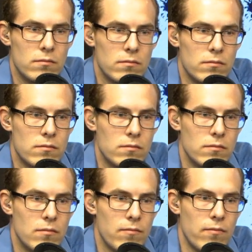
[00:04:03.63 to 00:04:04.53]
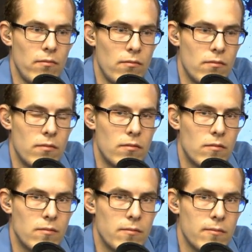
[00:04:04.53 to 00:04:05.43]

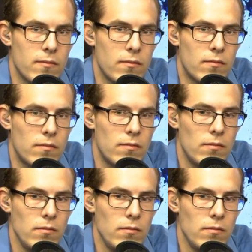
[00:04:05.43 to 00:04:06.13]
(not speaking)